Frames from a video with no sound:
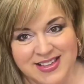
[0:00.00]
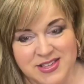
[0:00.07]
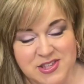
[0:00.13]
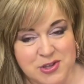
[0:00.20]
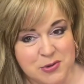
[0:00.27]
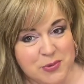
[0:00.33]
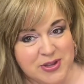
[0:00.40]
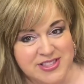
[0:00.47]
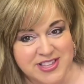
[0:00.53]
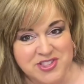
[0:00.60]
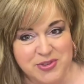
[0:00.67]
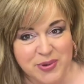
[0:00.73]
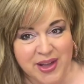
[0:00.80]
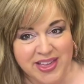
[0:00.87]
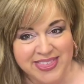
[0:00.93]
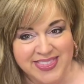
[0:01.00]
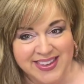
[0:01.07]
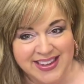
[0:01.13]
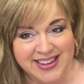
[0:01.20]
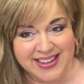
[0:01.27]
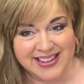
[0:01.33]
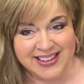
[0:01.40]
So what did you all
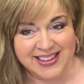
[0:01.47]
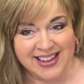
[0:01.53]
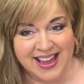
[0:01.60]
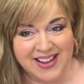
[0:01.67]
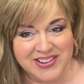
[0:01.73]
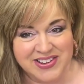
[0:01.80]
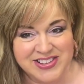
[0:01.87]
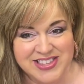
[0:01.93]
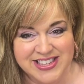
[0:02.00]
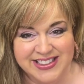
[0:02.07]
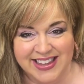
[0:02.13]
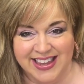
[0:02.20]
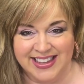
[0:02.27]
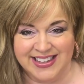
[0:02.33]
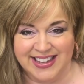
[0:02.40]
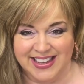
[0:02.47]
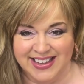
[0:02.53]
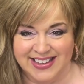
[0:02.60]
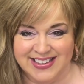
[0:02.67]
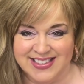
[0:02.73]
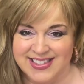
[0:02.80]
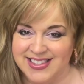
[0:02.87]
think? How did you like
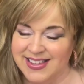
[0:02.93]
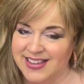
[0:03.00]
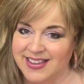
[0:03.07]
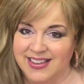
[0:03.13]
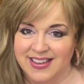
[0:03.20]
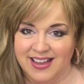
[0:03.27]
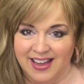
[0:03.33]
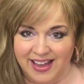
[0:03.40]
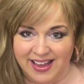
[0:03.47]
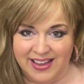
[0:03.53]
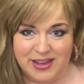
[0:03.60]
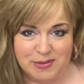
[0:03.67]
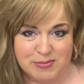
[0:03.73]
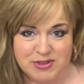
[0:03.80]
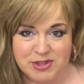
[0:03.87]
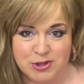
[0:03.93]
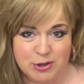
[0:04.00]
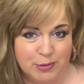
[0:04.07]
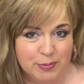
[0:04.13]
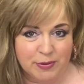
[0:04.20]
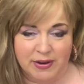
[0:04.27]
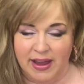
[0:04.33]
it? I am
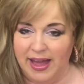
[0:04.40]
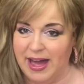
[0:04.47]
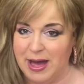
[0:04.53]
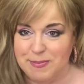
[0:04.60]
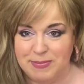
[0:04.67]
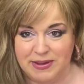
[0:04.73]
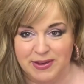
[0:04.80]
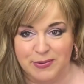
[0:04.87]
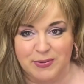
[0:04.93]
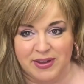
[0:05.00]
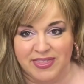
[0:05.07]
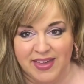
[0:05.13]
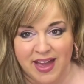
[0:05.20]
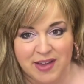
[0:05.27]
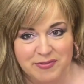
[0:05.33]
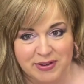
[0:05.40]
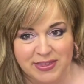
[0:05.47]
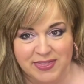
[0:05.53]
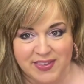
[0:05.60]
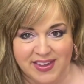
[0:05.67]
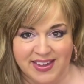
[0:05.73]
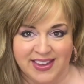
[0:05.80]
super happy with
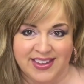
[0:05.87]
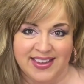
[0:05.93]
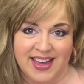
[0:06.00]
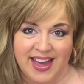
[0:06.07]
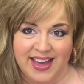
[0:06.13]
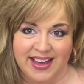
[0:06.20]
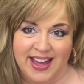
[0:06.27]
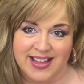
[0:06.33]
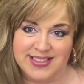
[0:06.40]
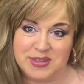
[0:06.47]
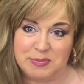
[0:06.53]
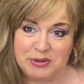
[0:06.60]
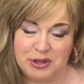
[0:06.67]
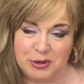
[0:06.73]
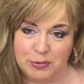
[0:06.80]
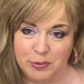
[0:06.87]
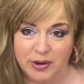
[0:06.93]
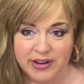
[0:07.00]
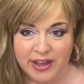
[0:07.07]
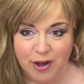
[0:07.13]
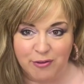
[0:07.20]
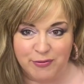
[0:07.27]
everything. I got some cute work
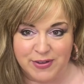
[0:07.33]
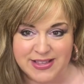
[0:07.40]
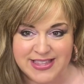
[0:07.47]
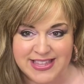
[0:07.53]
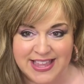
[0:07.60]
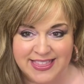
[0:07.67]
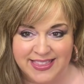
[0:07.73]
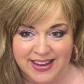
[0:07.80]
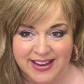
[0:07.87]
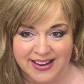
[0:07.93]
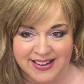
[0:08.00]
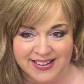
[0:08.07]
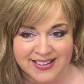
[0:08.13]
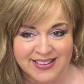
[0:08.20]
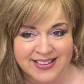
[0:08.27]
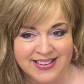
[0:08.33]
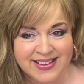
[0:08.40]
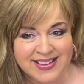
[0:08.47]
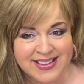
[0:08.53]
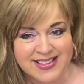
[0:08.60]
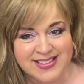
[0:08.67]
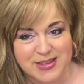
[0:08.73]
outfits in there
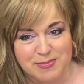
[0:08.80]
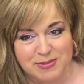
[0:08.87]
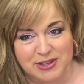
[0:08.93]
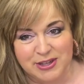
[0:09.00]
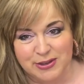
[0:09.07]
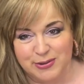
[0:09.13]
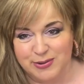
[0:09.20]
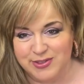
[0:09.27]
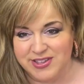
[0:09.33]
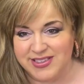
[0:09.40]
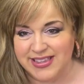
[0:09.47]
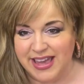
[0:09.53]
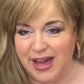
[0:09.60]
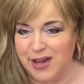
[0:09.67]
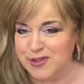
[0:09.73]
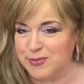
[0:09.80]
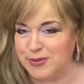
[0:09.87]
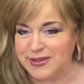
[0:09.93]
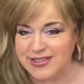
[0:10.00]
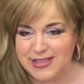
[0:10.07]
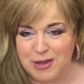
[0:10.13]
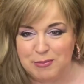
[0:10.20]
some cute, just
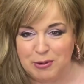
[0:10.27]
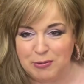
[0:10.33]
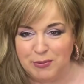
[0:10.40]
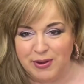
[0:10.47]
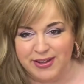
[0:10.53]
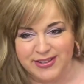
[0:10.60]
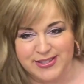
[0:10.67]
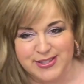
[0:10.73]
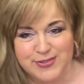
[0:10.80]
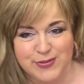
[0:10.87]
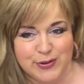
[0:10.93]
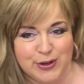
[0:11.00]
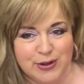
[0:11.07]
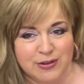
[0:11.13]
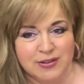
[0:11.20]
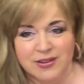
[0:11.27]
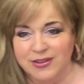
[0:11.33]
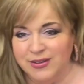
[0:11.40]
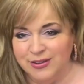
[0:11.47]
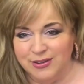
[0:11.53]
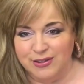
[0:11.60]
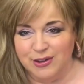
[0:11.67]
casual summer ones for
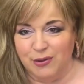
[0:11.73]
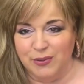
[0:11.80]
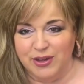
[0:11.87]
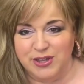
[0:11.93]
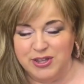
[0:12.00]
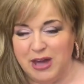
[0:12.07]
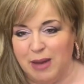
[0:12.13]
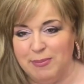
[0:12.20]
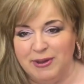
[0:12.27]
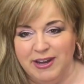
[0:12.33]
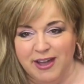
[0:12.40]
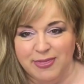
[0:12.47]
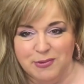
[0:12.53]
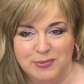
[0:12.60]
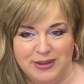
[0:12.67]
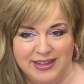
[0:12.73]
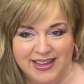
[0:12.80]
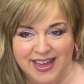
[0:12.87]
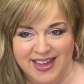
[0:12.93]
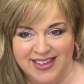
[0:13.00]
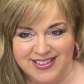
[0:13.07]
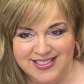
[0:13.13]
going shopping on the
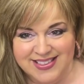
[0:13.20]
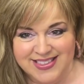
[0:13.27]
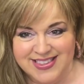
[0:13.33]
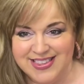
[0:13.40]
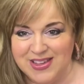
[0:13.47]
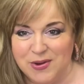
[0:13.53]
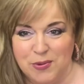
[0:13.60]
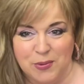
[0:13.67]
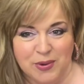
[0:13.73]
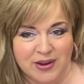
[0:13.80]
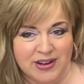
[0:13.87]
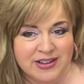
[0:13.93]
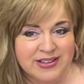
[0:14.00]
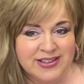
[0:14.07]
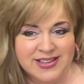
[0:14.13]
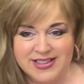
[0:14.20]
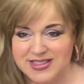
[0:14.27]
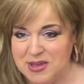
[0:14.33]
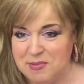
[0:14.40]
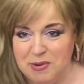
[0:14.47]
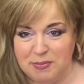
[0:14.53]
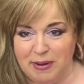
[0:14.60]
weekends or
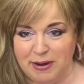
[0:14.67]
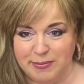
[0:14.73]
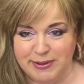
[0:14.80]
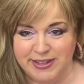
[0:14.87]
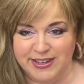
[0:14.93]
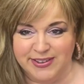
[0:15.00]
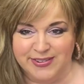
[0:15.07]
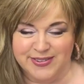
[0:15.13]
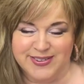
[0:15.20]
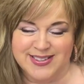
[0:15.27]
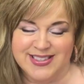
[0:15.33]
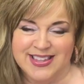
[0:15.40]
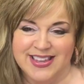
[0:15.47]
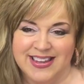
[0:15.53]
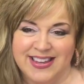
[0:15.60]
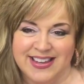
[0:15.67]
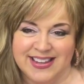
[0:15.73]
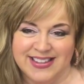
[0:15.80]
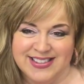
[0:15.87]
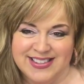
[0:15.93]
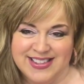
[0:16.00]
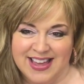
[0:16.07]
summer barbecues.
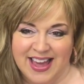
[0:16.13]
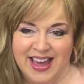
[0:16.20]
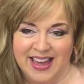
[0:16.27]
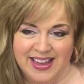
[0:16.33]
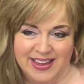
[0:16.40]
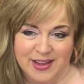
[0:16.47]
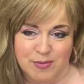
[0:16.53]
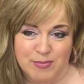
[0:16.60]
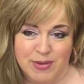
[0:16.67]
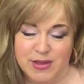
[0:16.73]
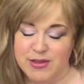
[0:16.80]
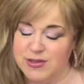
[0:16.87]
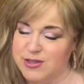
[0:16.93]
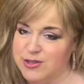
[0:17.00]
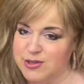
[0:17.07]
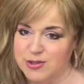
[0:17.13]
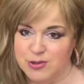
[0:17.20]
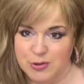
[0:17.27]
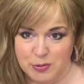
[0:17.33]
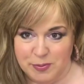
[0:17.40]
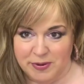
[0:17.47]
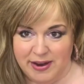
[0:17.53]
And I am
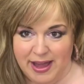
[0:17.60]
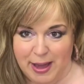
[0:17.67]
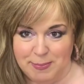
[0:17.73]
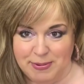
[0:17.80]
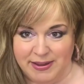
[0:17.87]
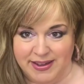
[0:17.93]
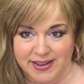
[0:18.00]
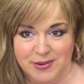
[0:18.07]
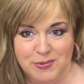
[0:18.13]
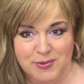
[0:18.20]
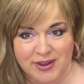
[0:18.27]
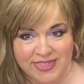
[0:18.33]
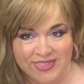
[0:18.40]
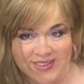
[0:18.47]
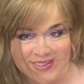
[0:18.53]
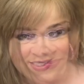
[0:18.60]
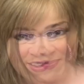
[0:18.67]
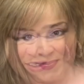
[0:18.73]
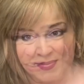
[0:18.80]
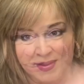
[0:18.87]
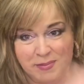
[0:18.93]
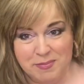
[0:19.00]
super happy with this
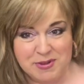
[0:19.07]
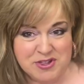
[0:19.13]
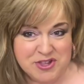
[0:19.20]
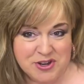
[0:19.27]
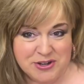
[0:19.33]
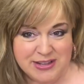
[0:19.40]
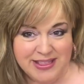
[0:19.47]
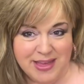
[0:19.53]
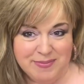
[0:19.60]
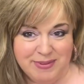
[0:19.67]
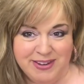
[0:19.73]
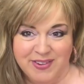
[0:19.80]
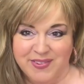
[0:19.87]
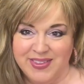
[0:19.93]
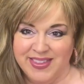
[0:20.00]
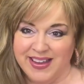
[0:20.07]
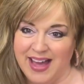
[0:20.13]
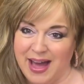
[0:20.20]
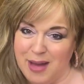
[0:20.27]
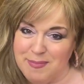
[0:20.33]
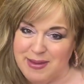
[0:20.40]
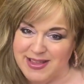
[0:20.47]
haul. Be sure to let me know in the
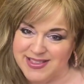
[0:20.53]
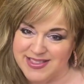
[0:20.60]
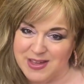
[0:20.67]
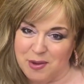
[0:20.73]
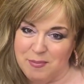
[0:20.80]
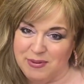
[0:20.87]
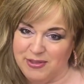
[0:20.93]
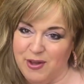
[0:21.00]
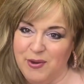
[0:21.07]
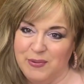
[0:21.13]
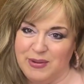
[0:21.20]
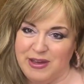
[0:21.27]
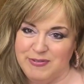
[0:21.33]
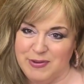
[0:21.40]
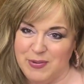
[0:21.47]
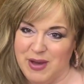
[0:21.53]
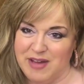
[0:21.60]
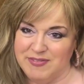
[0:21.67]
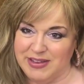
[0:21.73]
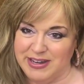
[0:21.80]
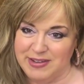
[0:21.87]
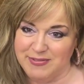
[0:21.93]
comments down below if you have
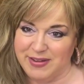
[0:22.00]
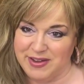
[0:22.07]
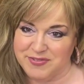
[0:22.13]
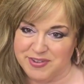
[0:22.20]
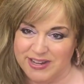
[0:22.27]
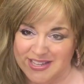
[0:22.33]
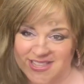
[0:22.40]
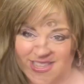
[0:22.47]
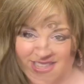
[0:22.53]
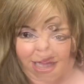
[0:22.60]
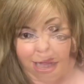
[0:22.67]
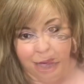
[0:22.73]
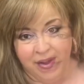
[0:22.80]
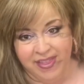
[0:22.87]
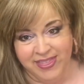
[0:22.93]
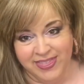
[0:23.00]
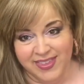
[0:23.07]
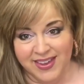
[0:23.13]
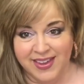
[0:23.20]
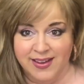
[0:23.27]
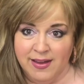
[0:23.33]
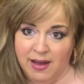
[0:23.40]
any favorites. One
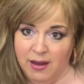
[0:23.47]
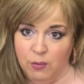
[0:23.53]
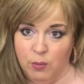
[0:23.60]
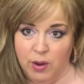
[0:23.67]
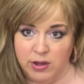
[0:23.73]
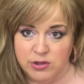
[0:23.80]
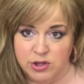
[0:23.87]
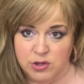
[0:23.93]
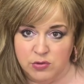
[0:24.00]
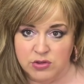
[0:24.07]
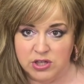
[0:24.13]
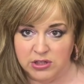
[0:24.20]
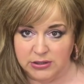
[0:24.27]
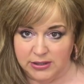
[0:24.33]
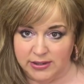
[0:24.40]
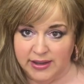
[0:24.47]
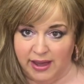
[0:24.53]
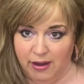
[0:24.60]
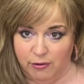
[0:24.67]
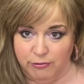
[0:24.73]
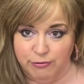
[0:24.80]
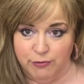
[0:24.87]
thing I want you to look
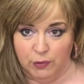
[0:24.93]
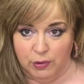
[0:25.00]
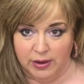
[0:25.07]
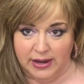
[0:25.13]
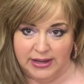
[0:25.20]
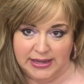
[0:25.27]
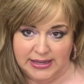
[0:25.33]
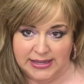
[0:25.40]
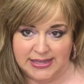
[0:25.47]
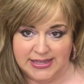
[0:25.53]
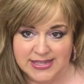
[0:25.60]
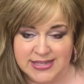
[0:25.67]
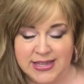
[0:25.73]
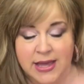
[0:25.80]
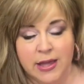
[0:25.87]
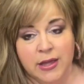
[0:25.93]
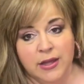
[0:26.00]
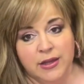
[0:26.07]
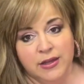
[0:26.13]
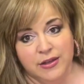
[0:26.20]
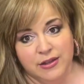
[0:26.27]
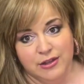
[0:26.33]
out for is
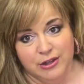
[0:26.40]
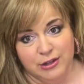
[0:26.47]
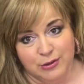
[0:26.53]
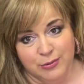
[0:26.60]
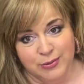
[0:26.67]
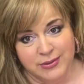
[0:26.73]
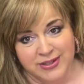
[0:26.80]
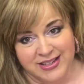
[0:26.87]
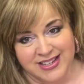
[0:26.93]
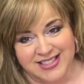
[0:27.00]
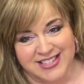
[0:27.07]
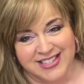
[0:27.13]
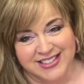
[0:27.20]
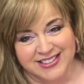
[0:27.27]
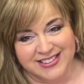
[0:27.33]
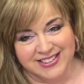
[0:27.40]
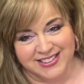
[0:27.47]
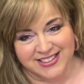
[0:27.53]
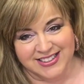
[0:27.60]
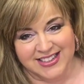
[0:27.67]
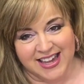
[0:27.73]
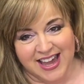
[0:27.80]
you need to
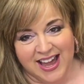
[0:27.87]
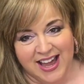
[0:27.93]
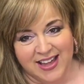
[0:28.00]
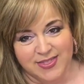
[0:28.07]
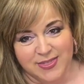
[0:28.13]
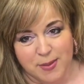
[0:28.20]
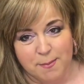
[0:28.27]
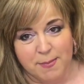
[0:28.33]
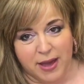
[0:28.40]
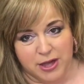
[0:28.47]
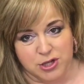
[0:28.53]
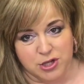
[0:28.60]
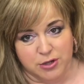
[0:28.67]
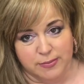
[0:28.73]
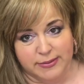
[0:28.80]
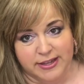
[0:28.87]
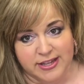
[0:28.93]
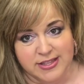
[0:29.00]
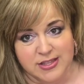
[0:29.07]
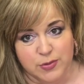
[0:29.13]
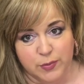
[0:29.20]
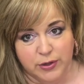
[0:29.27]
look at the
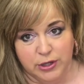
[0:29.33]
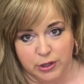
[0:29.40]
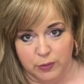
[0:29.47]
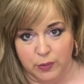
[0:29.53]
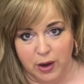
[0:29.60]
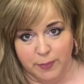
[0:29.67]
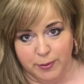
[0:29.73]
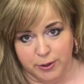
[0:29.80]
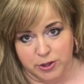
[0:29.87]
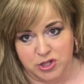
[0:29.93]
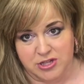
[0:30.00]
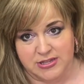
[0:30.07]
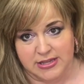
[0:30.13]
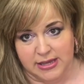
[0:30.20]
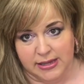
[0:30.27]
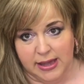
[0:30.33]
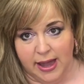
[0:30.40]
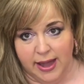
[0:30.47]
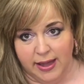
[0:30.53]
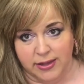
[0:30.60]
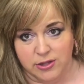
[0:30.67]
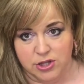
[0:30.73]
measurements when you are purchasing
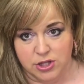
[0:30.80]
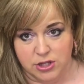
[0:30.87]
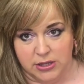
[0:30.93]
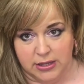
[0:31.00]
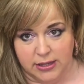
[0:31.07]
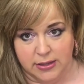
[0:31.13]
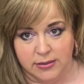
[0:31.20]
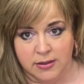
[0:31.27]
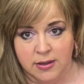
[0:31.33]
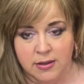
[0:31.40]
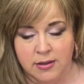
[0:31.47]
at Shein.